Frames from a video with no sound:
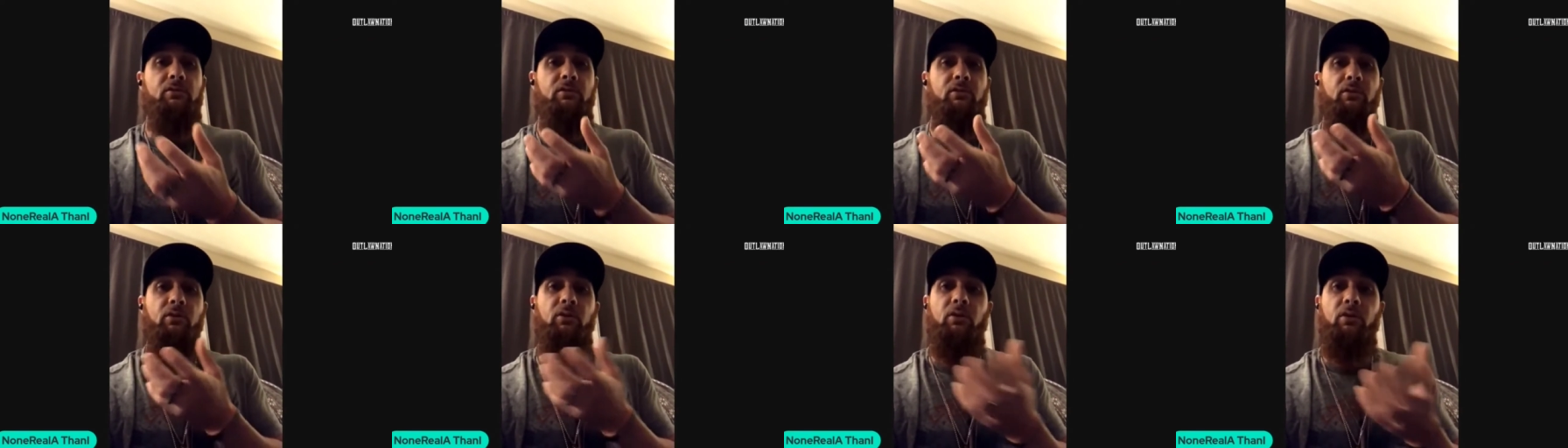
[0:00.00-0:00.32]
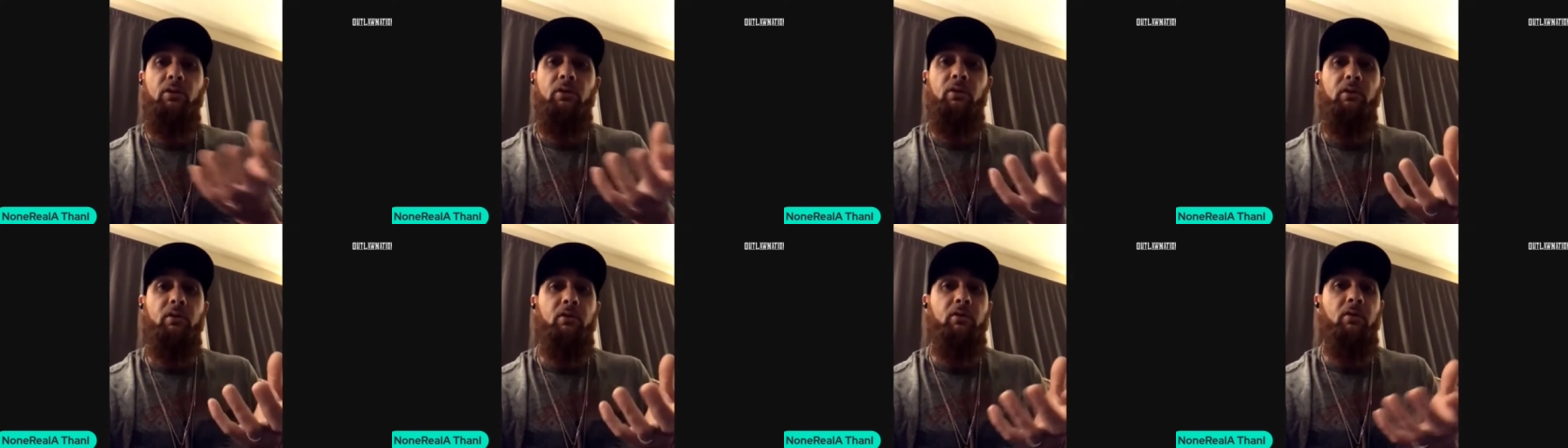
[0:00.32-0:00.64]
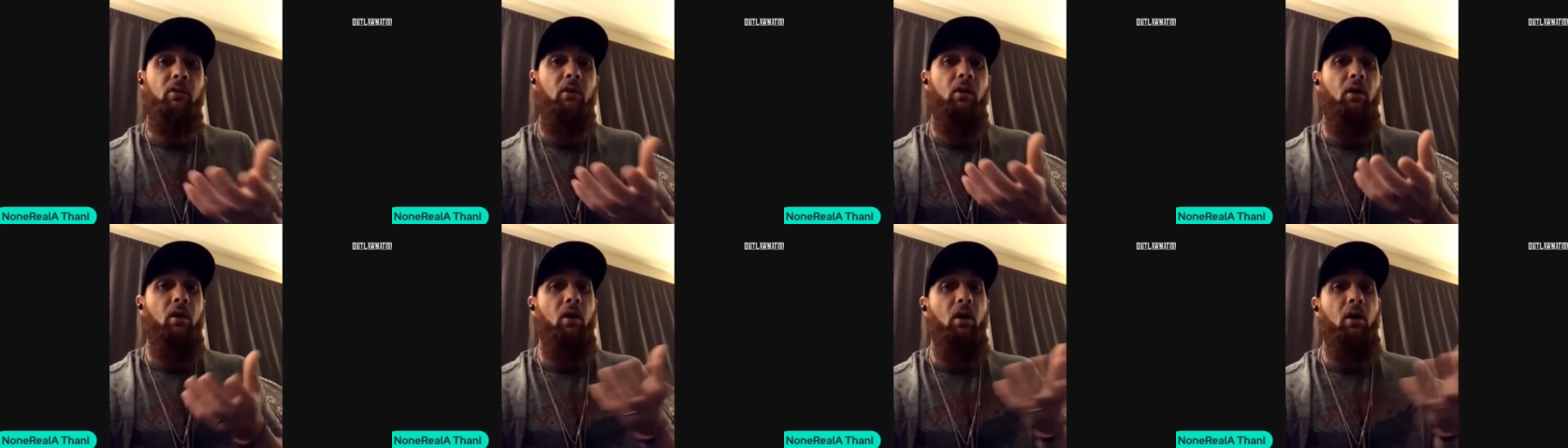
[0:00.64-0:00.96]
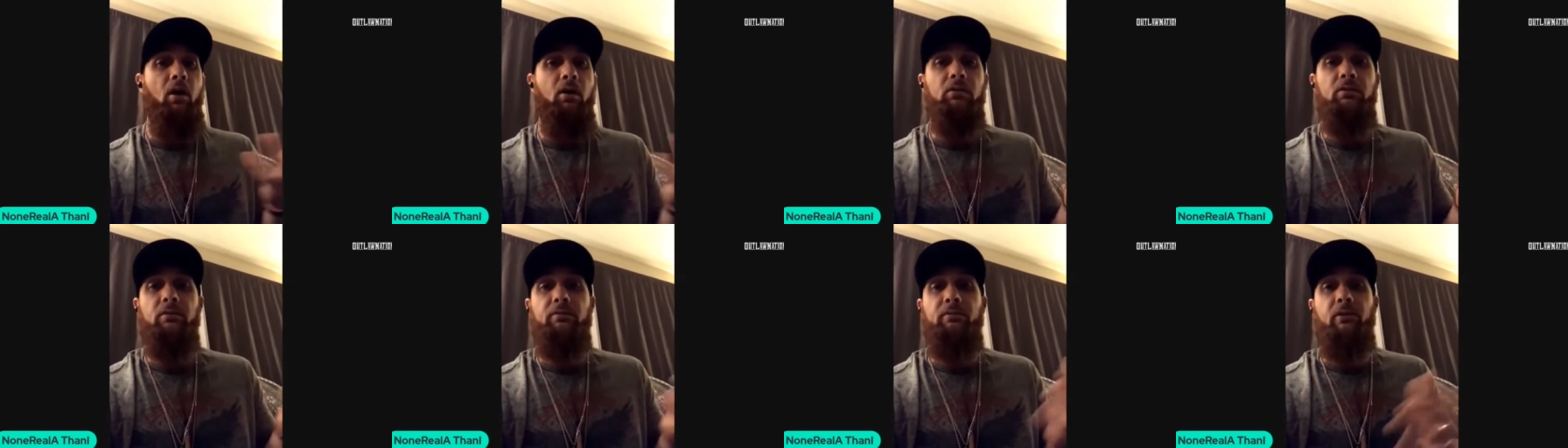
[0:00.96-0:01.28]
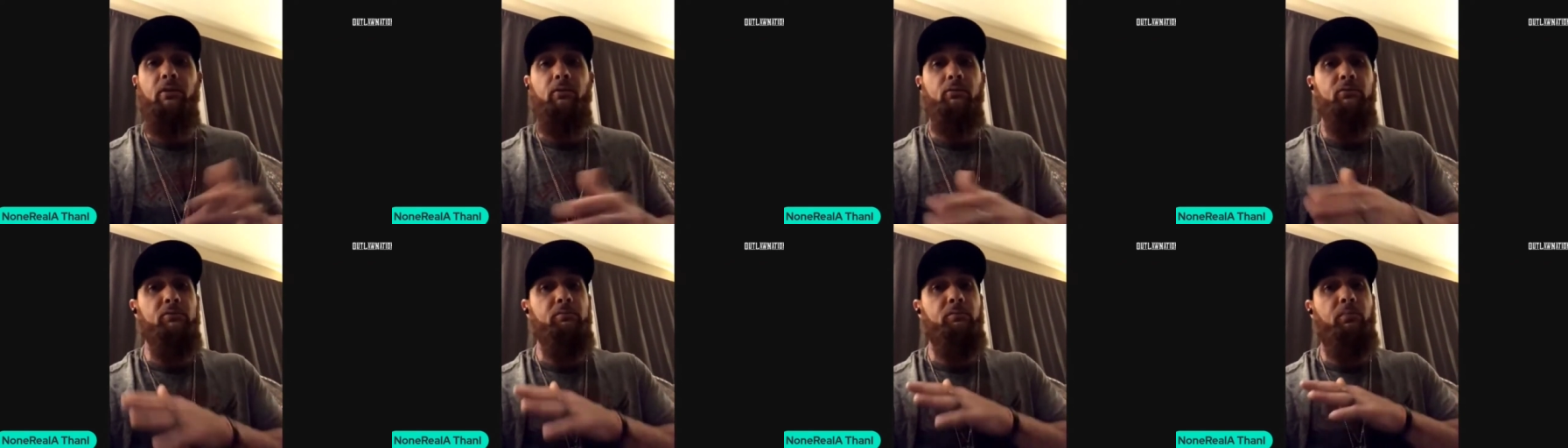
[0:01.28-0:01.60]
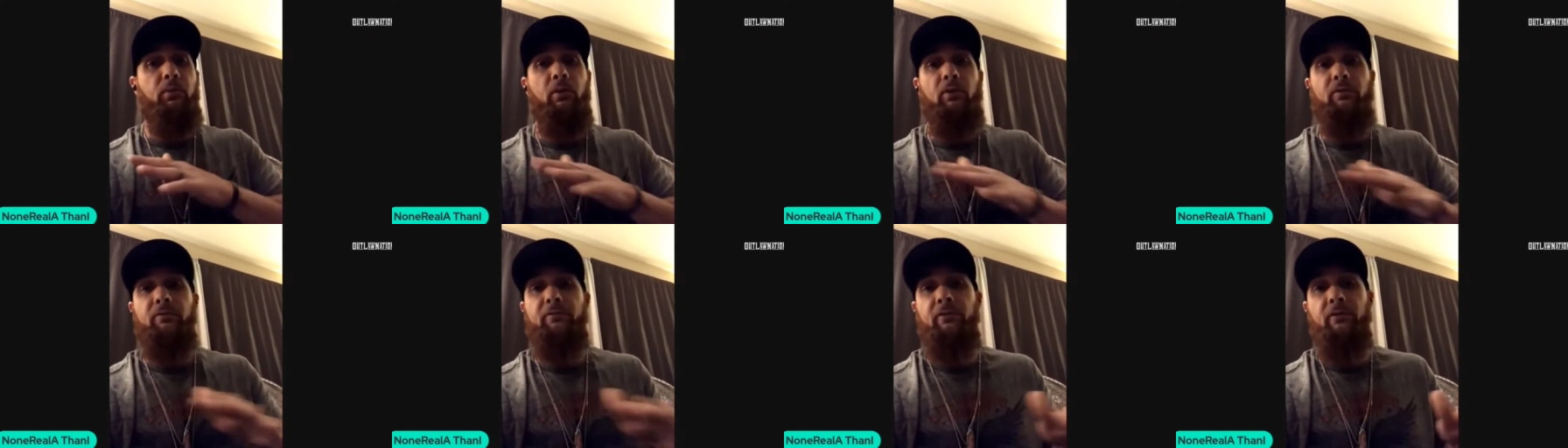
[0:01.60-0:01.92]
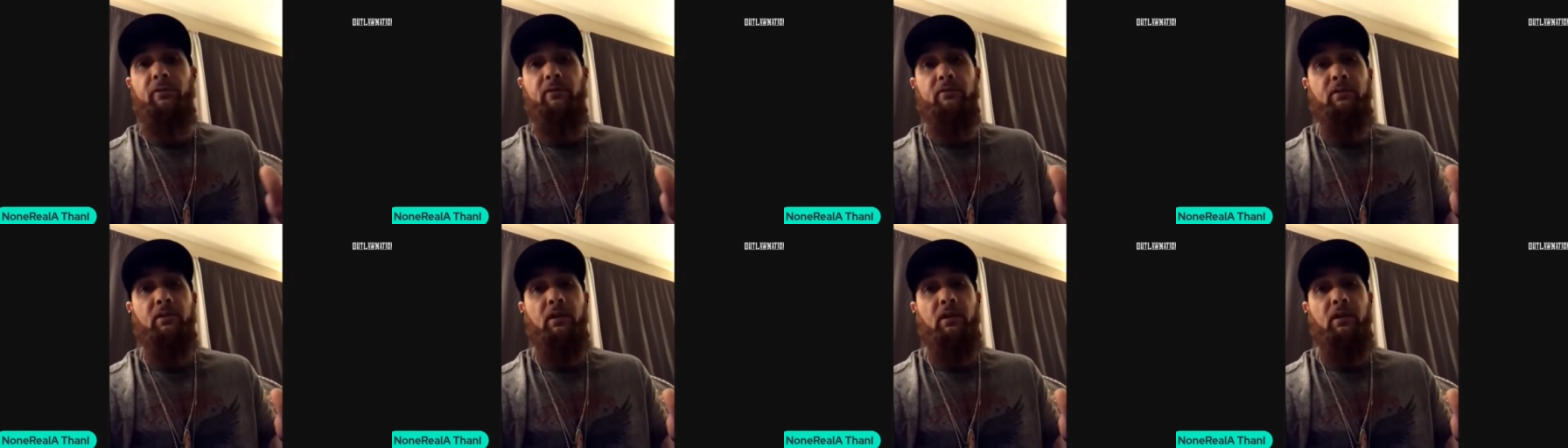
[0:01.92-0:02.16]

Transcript: the hook, all of it was perfect.